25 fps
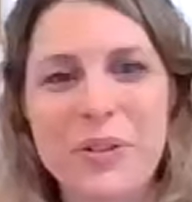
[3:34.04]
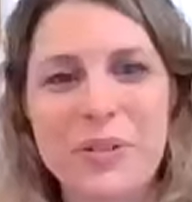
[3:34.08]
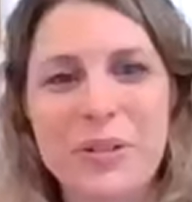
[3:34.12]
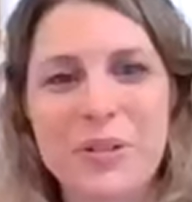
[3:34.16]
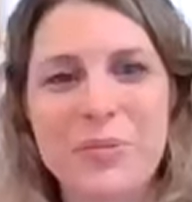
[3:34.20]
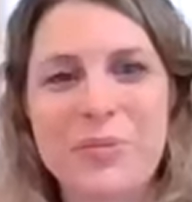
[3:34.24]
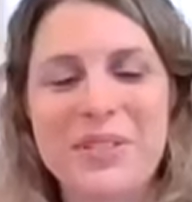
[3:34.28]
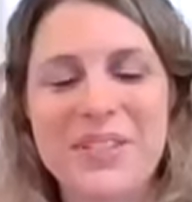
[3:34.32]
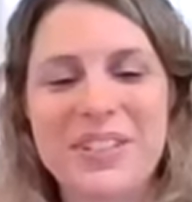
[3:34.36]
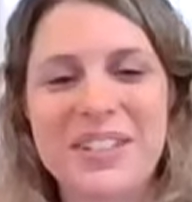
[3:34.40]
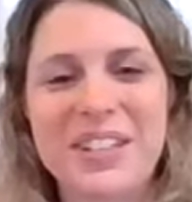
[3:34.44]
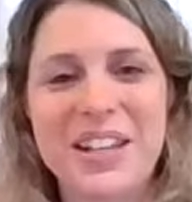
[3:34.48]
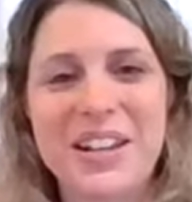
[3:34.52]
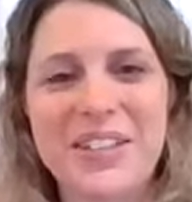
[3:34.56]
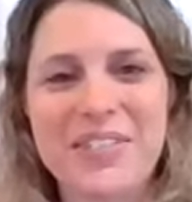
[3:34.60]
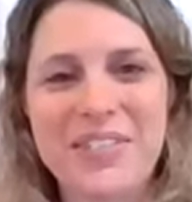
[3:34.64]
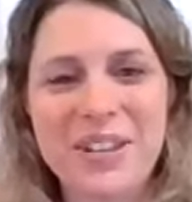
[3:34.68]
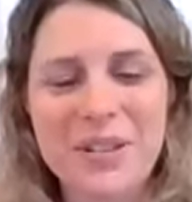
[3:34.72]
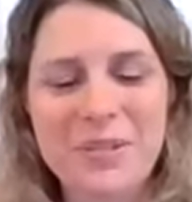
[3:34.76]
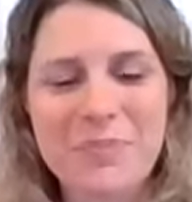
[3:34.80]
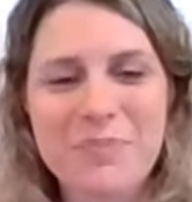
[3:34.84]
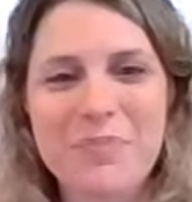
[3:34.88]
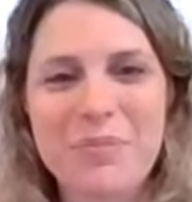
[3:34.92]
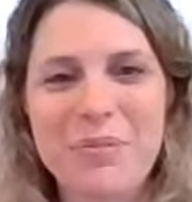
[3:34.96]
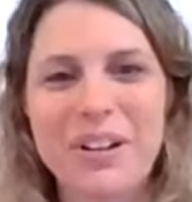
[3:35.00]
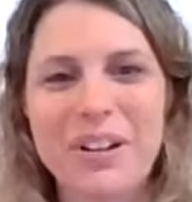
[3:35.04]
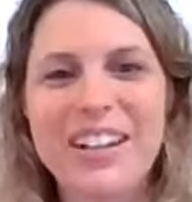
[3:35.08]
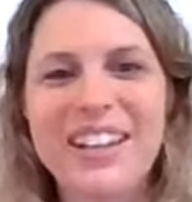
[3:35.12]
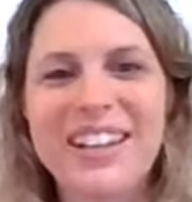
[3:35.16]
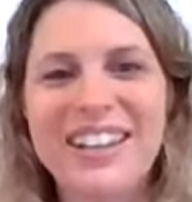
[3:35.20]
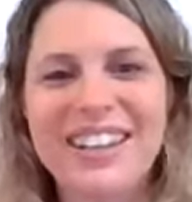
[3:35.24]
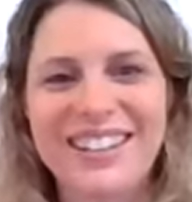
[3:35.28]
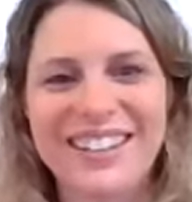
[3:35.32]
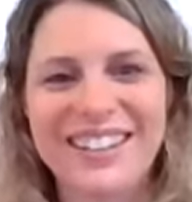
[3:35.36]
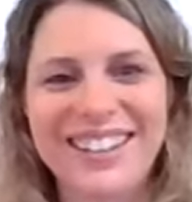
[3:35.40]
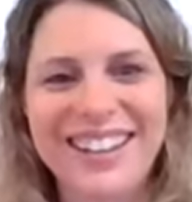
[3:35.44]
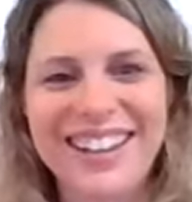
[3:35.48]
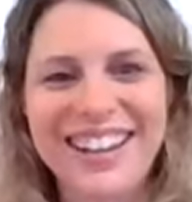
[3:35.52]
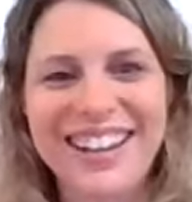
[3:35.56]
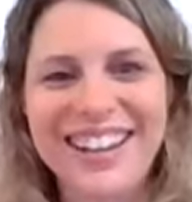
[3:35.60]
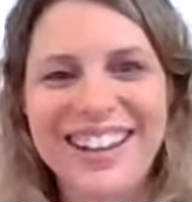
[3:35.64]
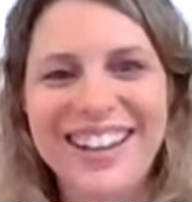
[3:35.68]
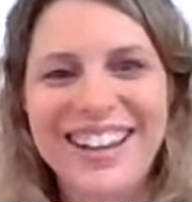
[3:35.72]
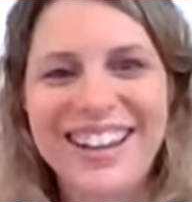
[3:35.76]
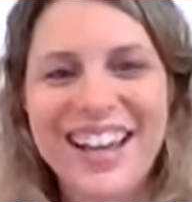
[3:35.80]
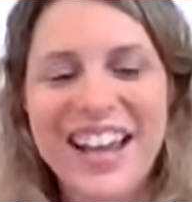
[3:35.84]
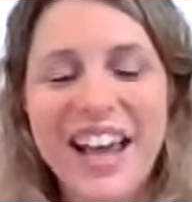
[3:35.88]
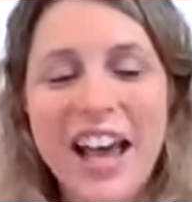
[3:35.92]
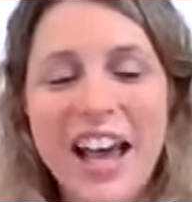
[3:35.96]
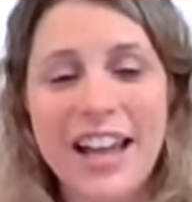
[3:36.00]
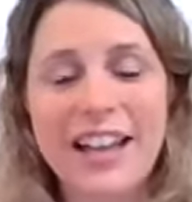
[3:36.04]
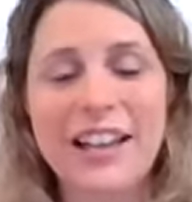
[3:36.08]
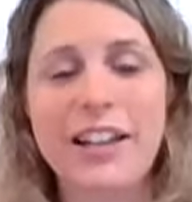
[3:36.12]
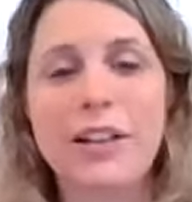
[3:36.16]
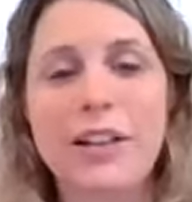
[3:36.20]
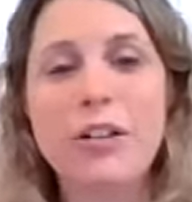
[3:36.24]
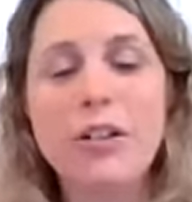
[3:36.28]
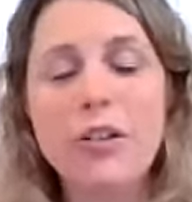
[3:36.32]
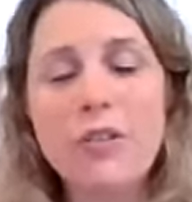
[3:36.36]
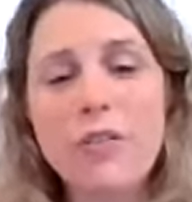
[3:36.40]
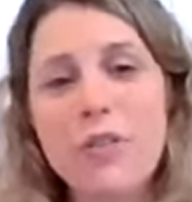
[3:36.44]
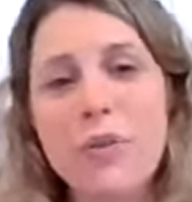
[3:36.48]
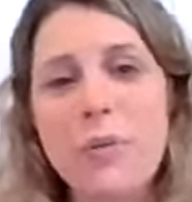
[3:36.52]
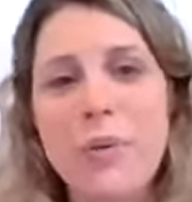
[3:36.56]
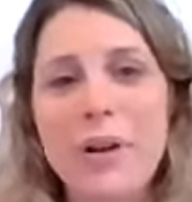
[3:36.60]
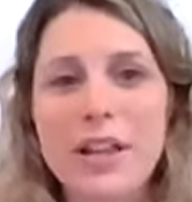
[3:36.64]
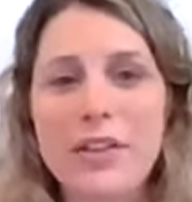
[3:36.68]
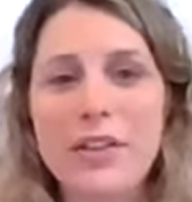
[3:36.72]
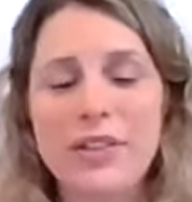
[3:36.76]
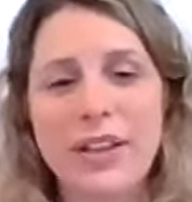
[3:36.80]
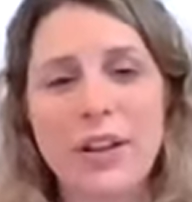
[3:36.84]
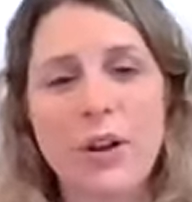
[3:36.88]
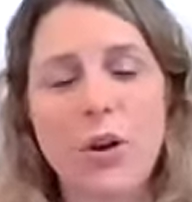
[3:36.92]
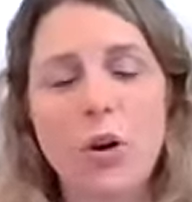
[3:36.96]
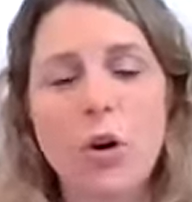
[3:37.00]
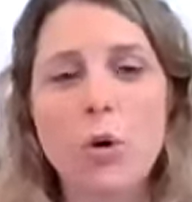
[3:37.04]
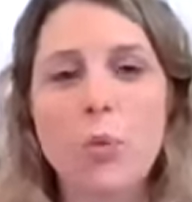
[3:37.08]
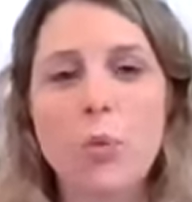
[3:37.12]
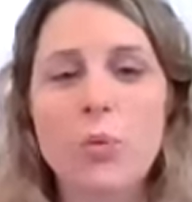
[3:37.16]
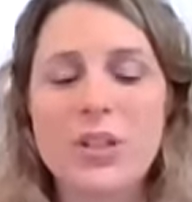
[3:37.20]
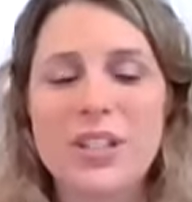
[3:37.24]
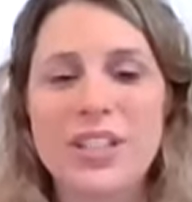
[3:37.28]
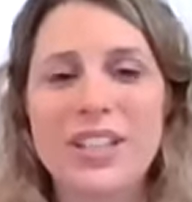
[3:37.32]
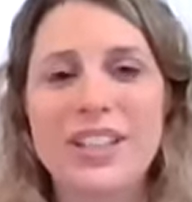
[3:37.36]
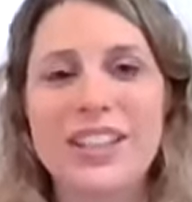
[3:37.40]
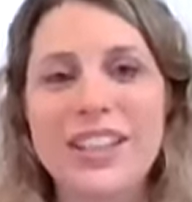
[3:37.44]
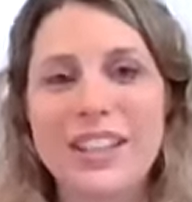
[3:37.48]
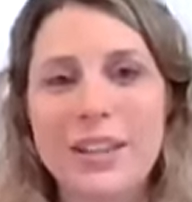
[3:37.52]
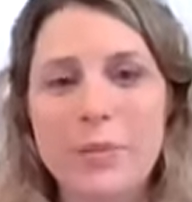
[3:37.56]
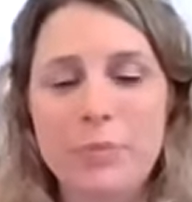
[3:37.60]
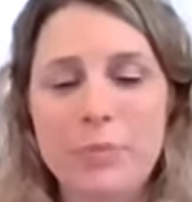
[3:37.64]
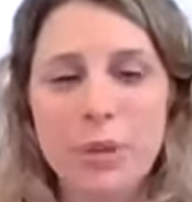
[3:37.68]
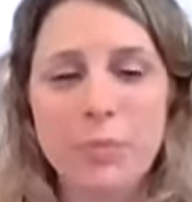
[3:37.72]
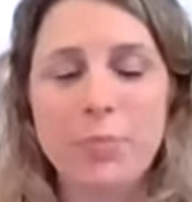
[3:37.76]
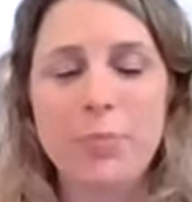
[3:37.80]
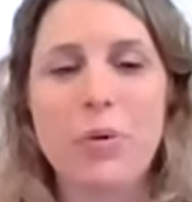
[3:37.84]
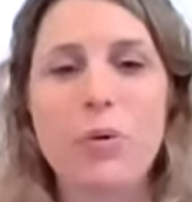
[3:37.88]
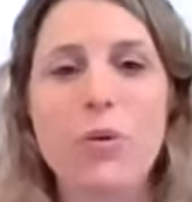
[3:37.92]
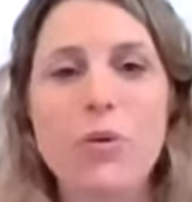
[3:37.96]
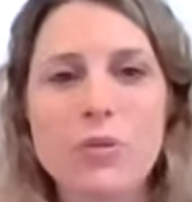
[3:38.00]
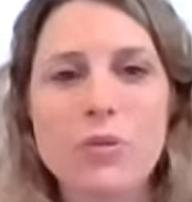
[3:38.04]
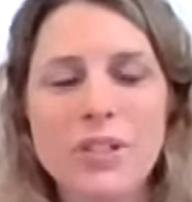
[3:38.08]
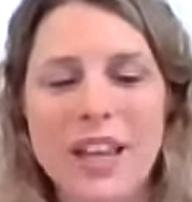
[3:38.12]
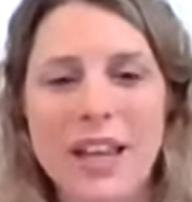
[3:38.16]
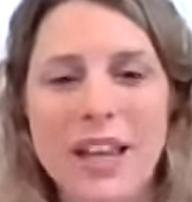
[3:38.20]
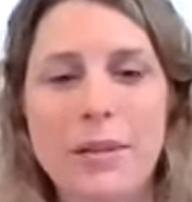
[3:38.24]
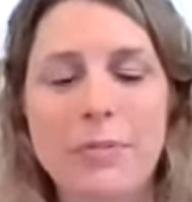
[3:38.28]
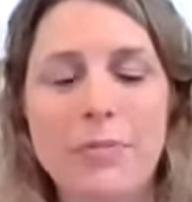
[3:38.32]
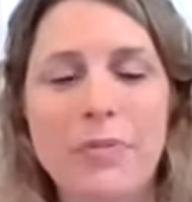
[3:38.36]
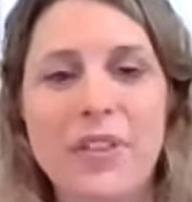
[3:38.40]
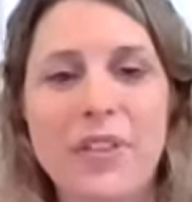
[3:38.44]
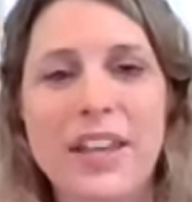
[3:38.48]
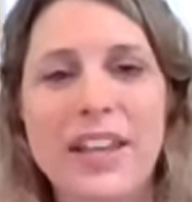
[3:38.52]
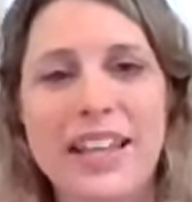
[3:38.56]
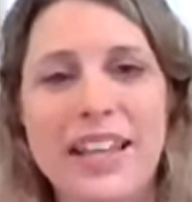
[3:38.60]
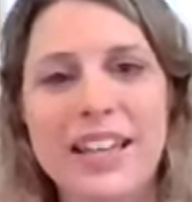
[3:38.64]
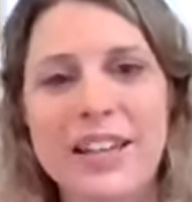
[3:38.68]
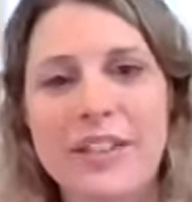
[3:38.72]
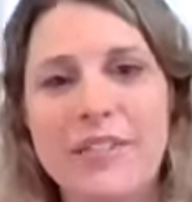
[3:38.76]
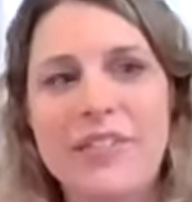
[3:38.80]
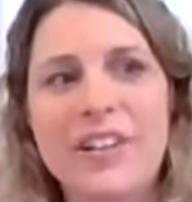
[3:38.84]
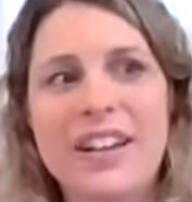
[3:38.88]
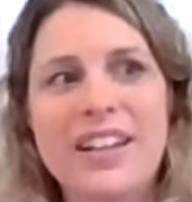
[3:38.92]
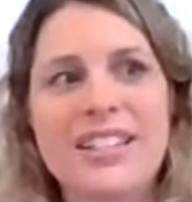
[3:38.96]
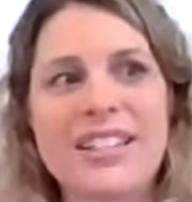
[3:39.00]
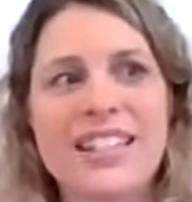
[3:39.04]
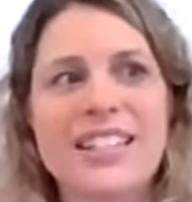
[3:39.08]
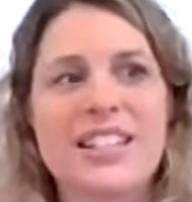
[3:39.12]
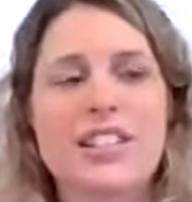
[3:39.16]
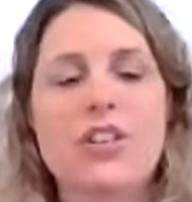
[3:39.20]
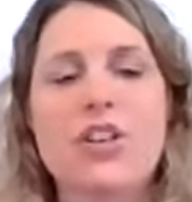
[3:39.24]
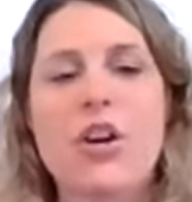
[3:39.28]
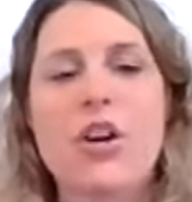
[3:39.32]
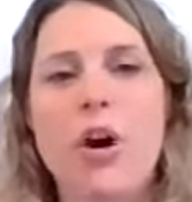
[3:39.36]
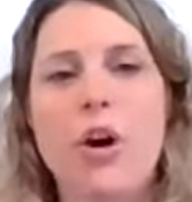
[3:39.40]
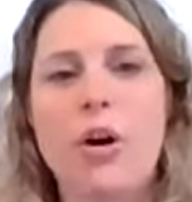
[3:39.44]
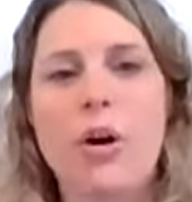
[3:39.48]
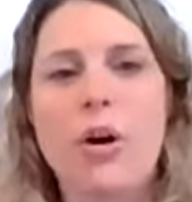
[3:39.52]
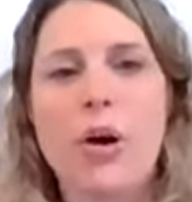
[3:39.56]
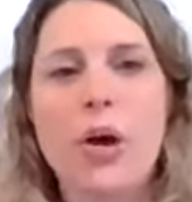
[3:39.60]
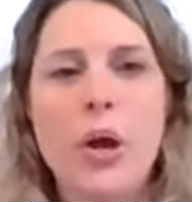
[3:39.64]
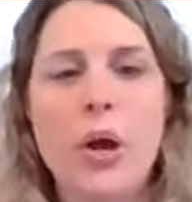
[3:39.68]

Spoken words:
Christmas Eve. That's brilliant. And I love the way you've incorporated the board game thing, and the fact it's not